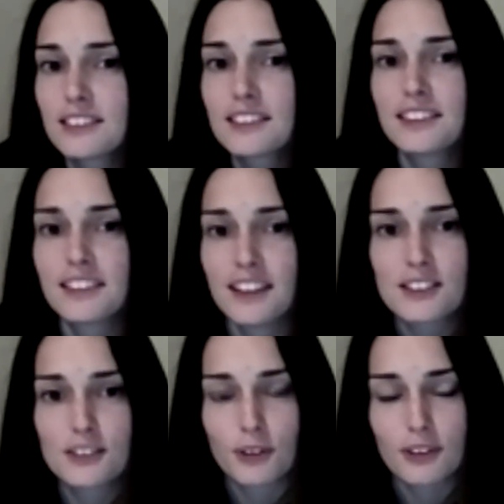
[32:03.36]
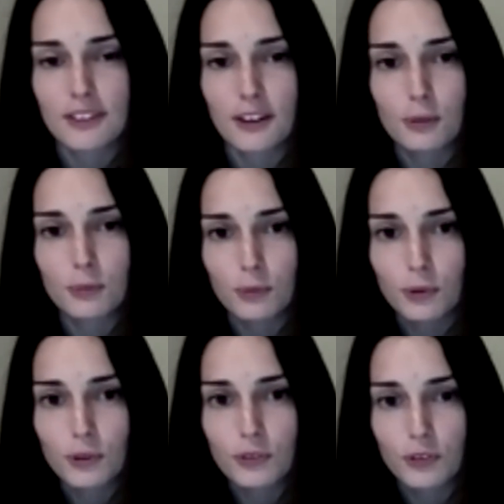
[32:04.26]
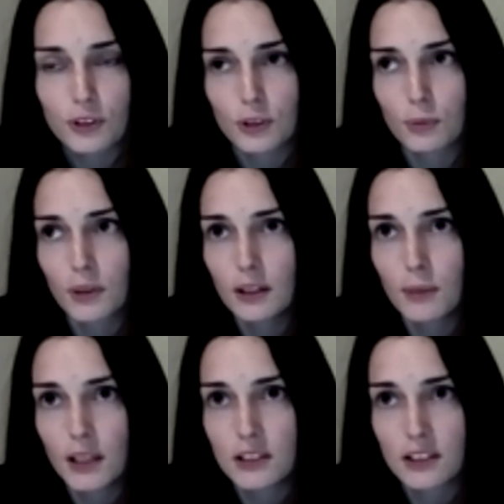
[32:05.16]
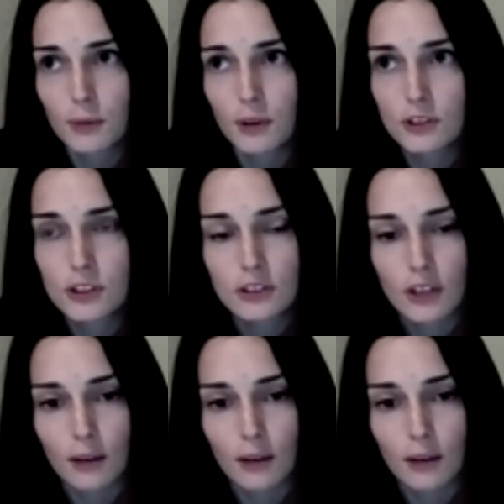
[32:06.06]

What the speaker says: that's what I'll look forward to. But in the meantime, I'll just